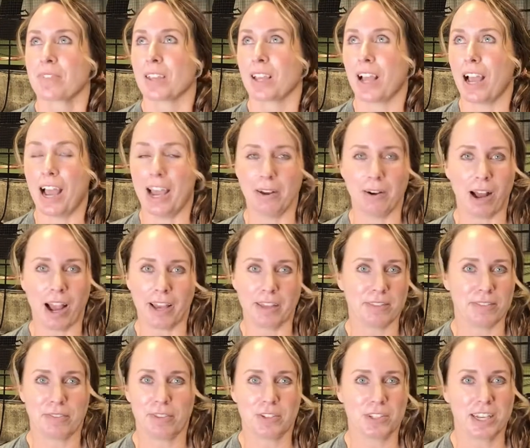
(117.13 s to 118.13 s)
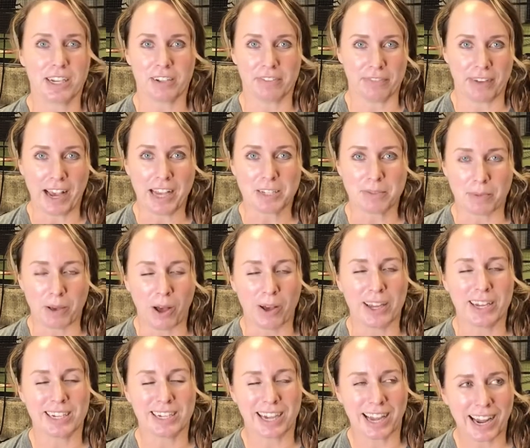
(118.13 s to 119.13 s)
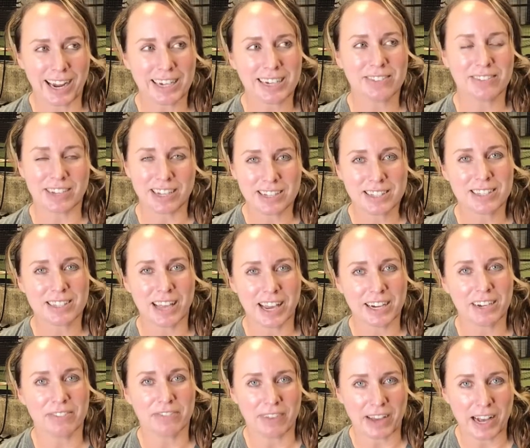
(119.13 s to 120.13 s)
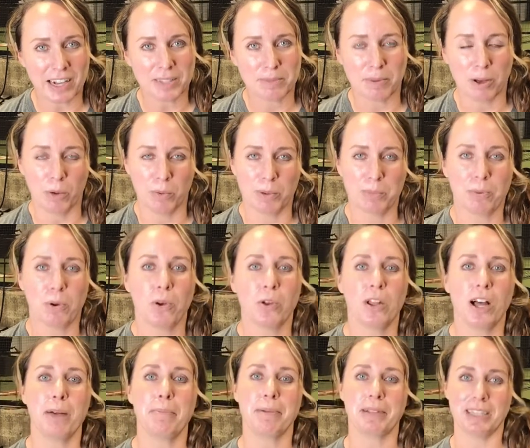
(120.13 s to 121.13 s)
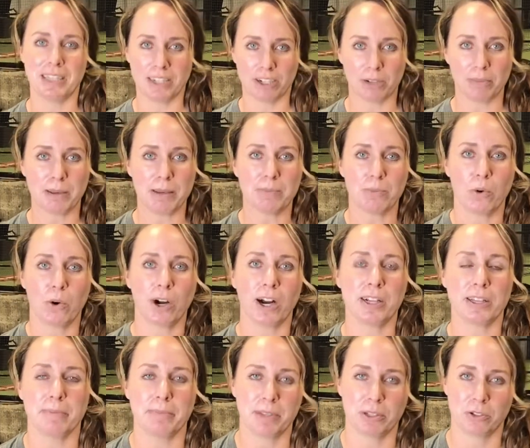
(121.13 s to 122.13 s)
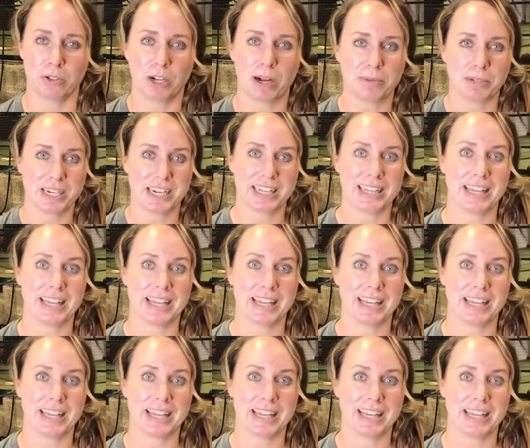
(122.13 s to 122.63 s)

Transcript: I, I, it feels like a fastball. It kind of is like a fastball. We pull up a little bit more on the peel drop to get